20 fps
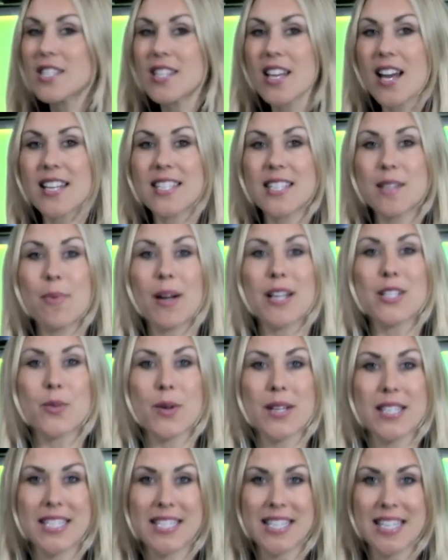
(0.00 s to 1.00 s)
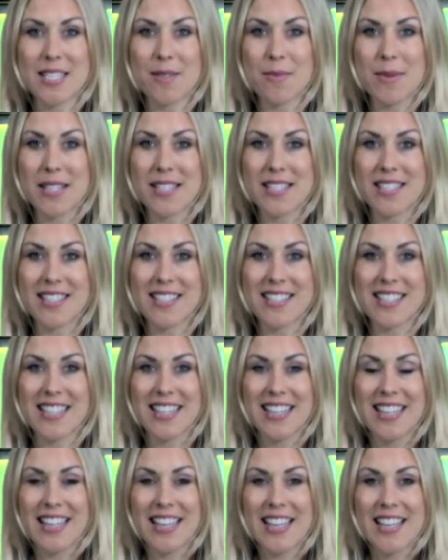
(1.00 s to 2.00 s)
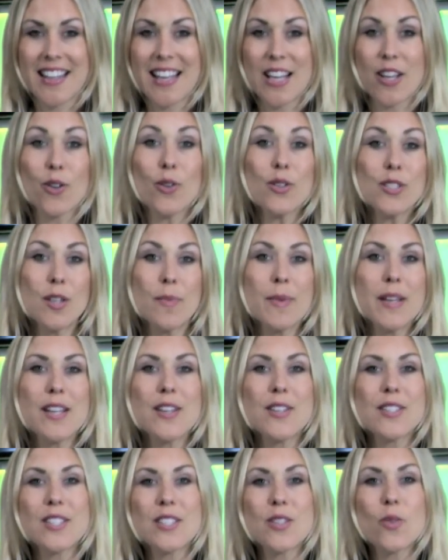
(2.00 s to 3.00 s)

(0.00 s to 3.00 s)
is 30 by 20cm. They can also be used